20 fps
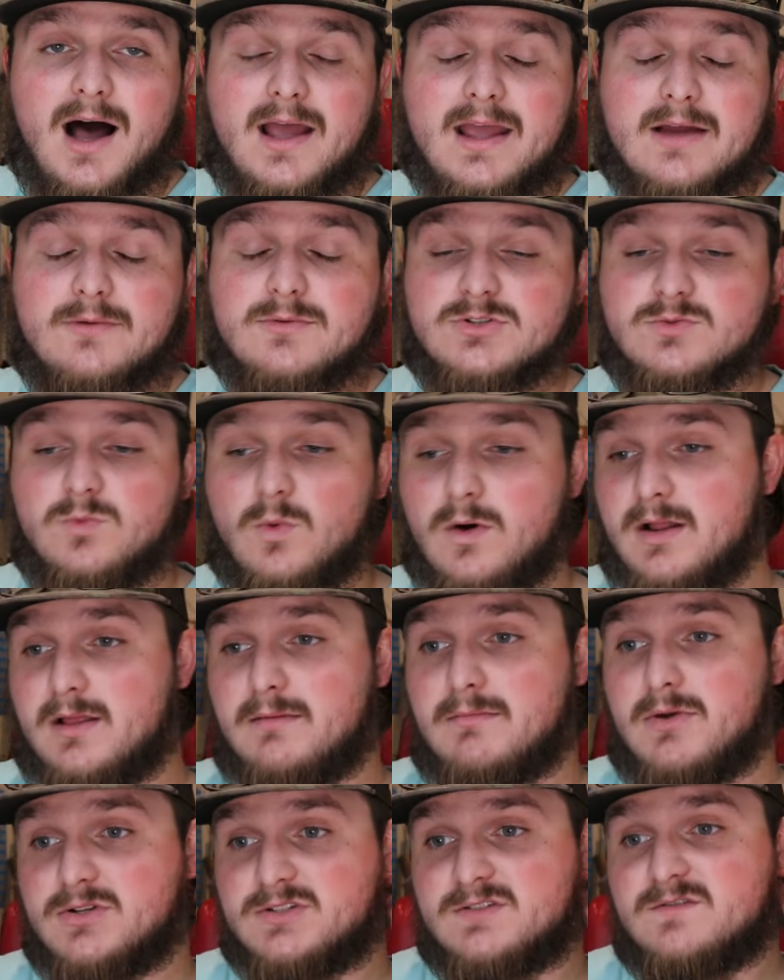It was one of
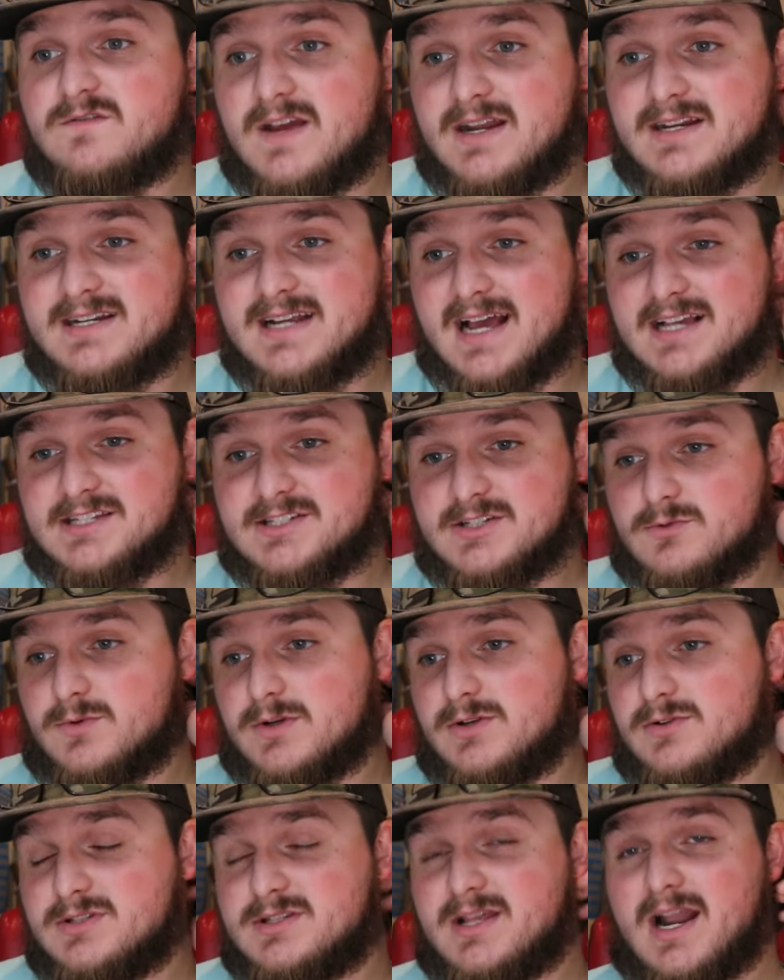the most fantastic
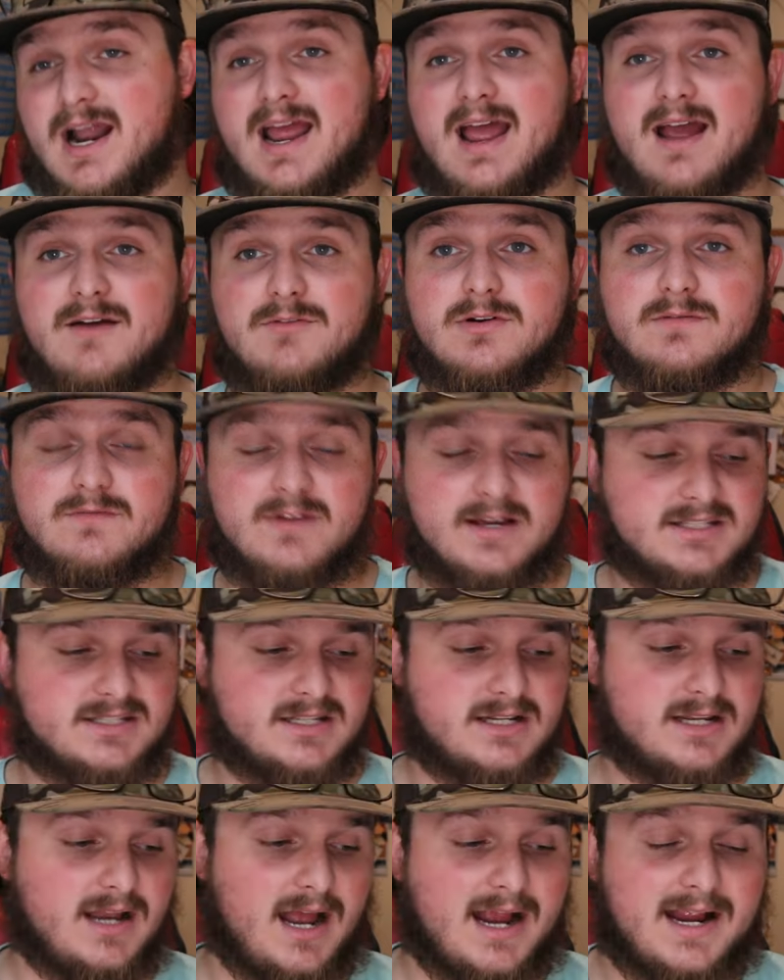reels that I ever
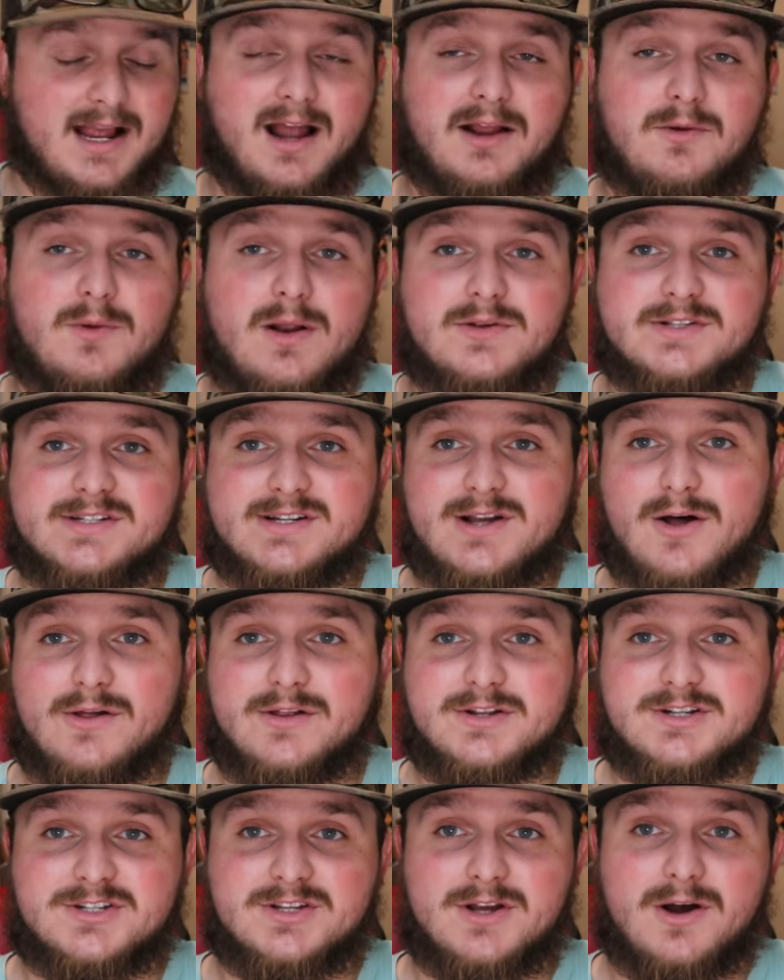invested in. I got it when I was in
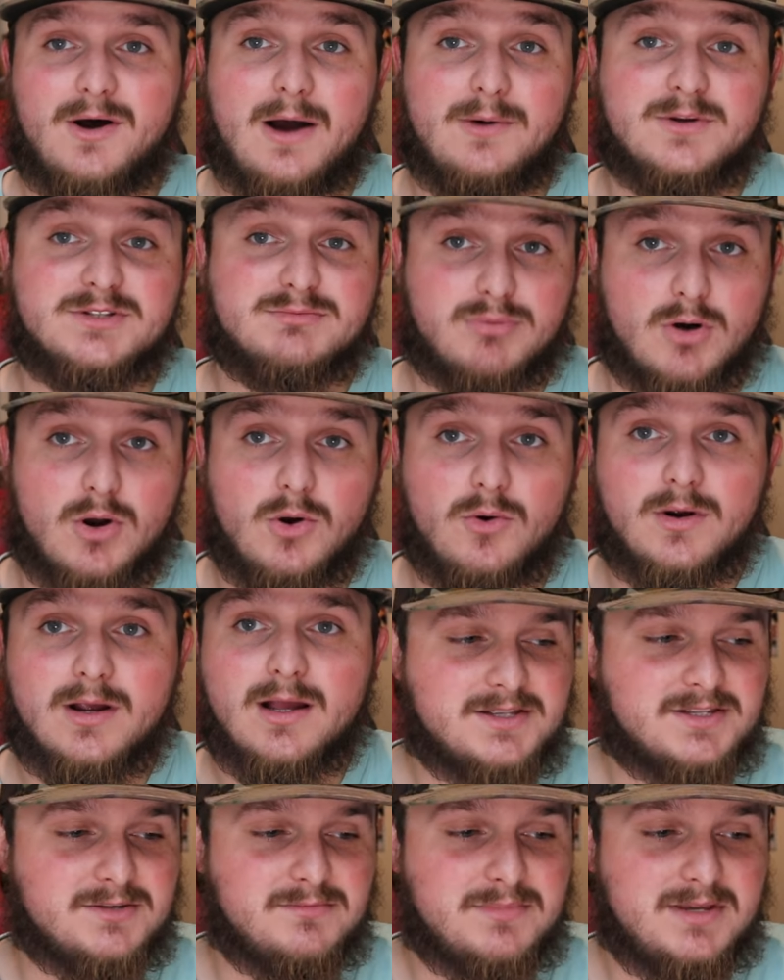college, so I was
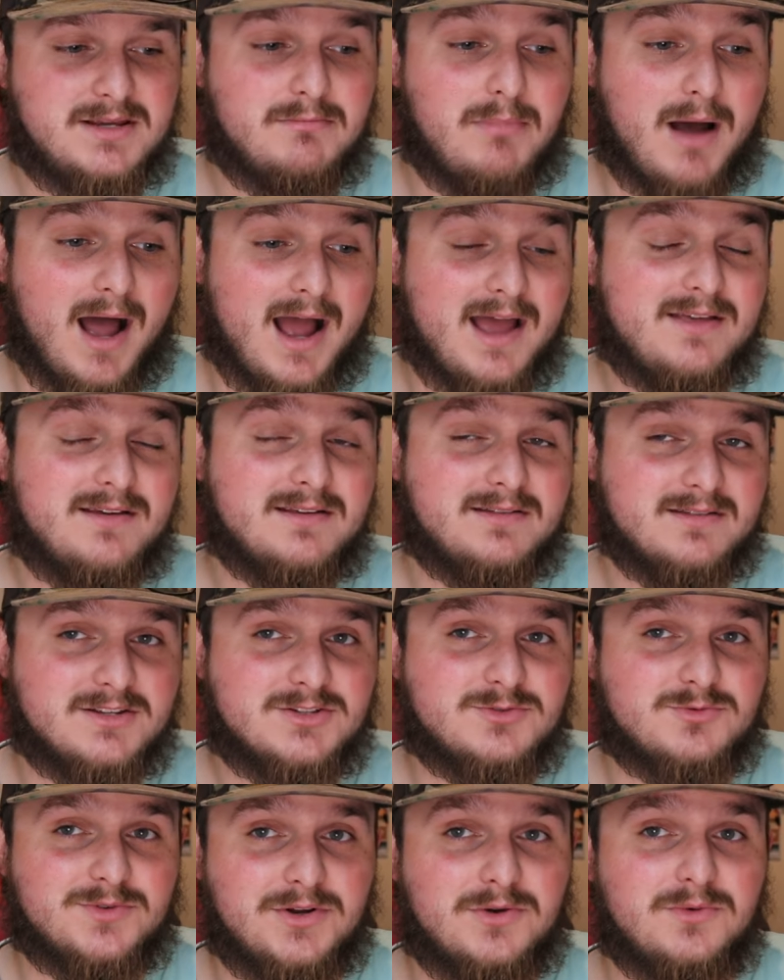broke. To me, buying
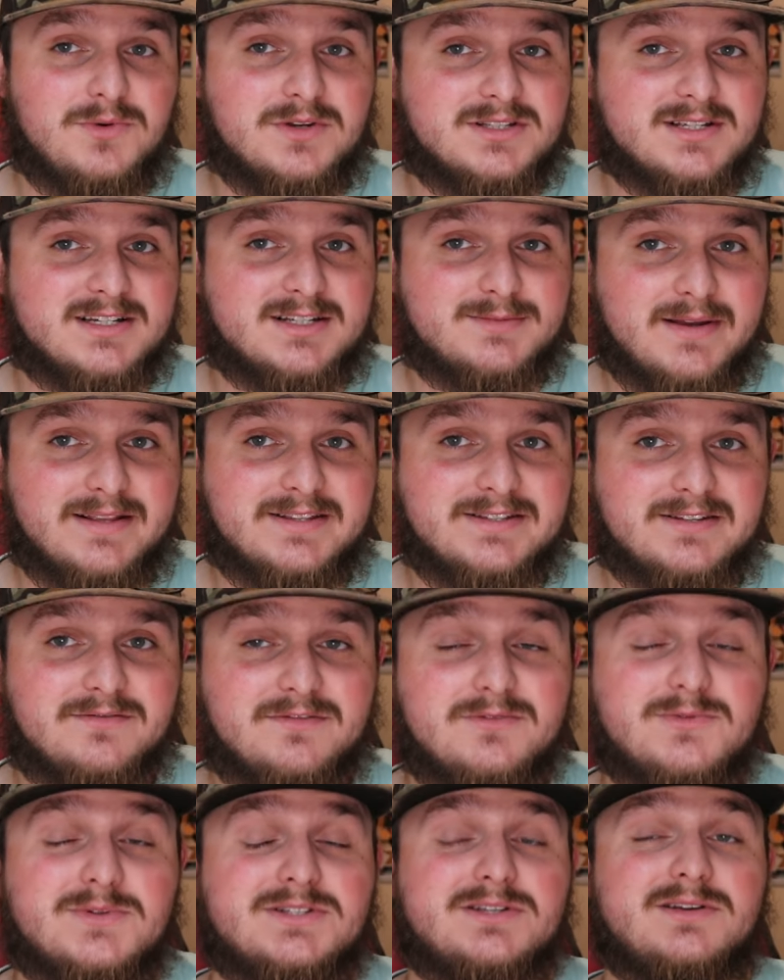this reel was expensive.
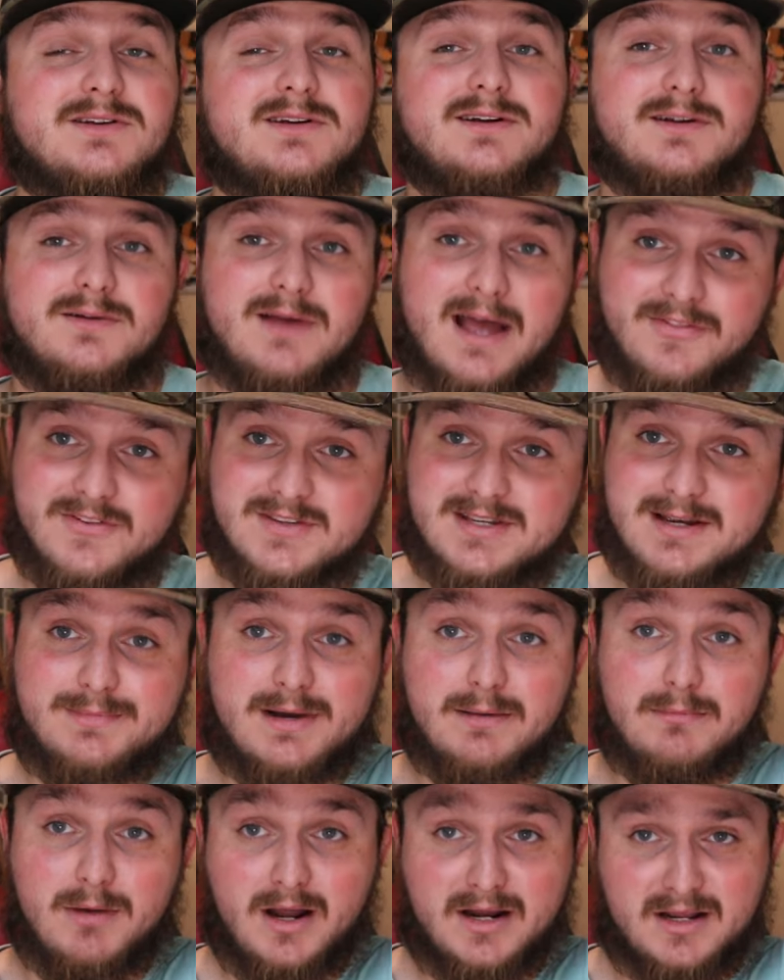It was, at the time
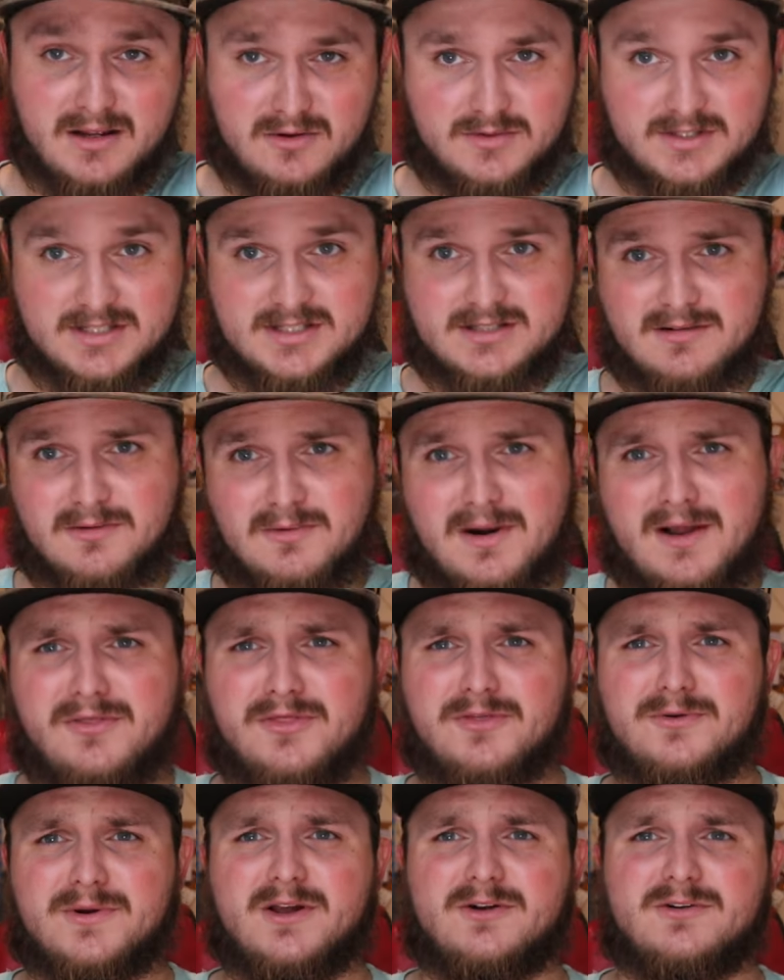I bought it, it was
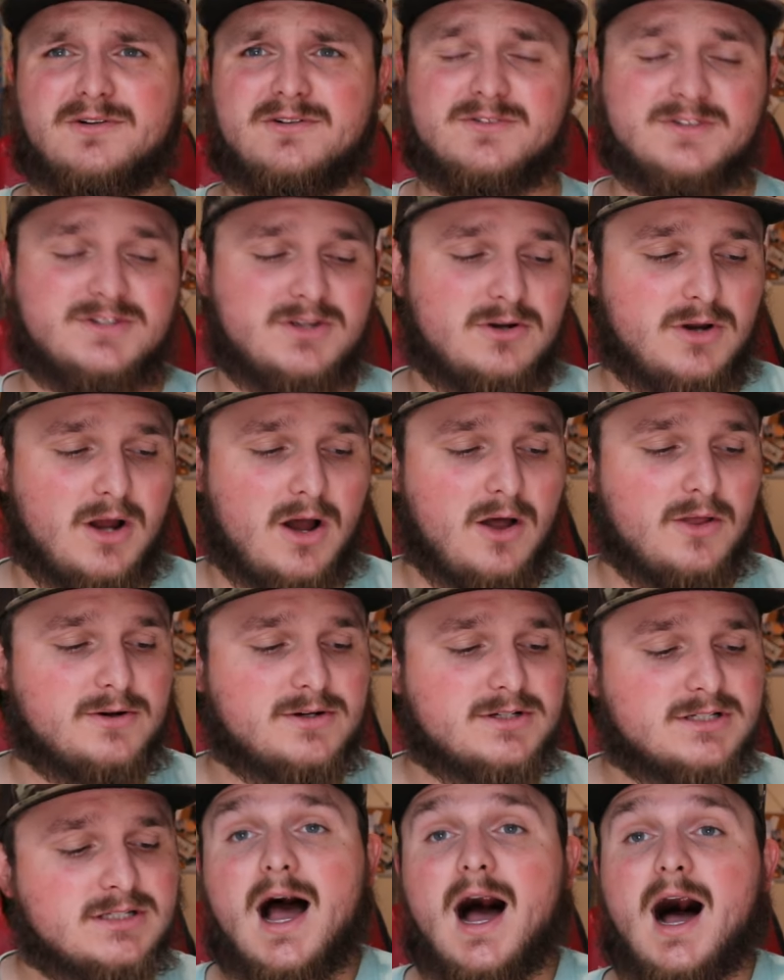around $300 or so.
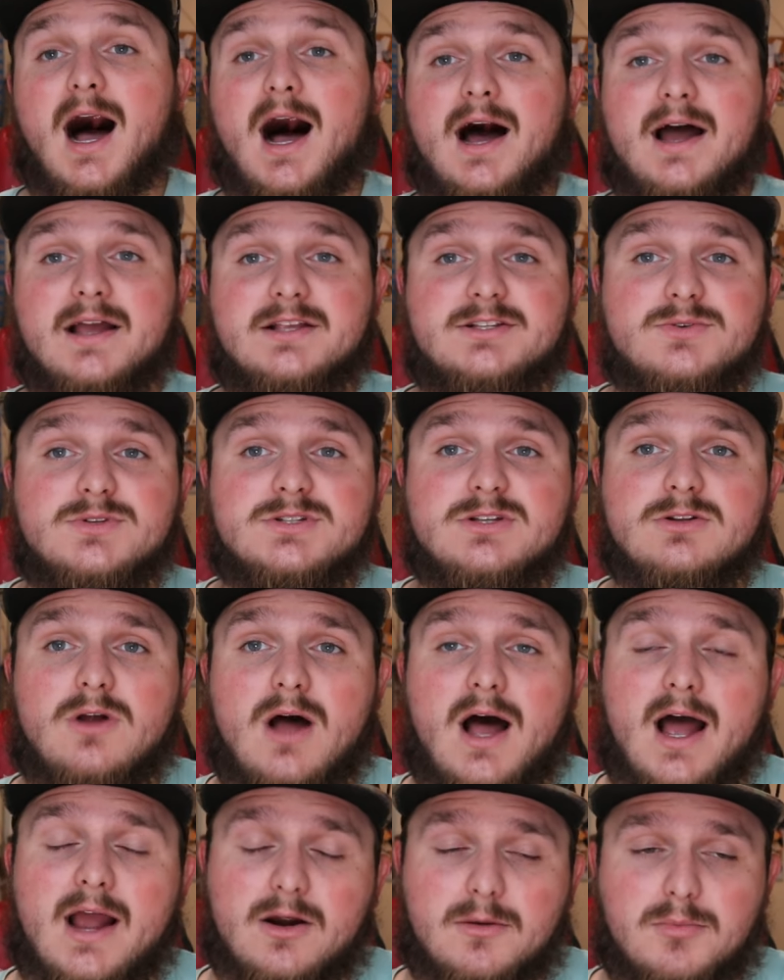So it was a
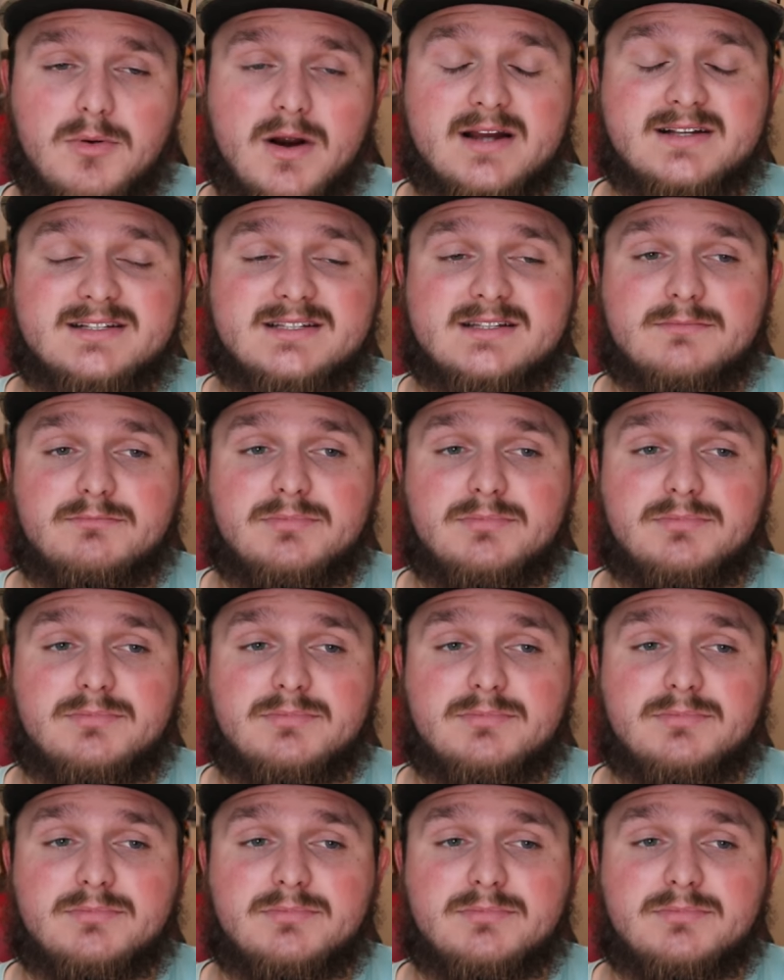little higher priced,